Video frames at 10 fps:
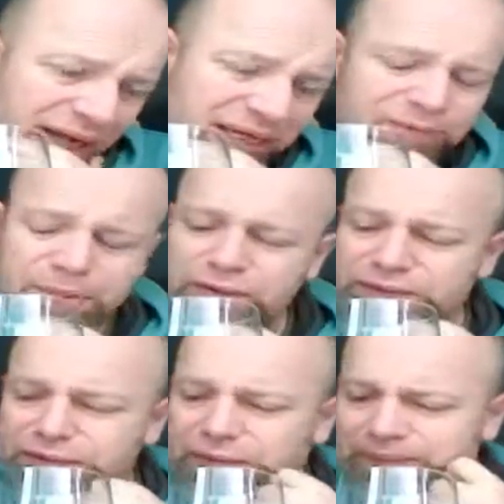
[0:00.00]
it's
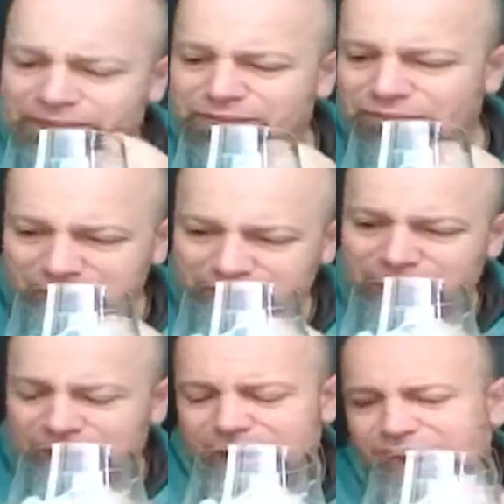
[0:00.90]
beautiful. Really,
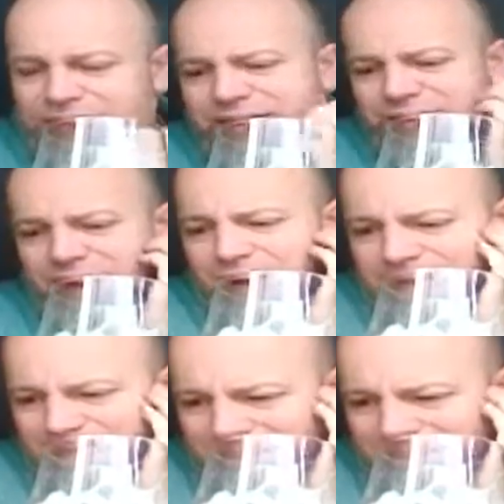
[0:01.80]
really nice. I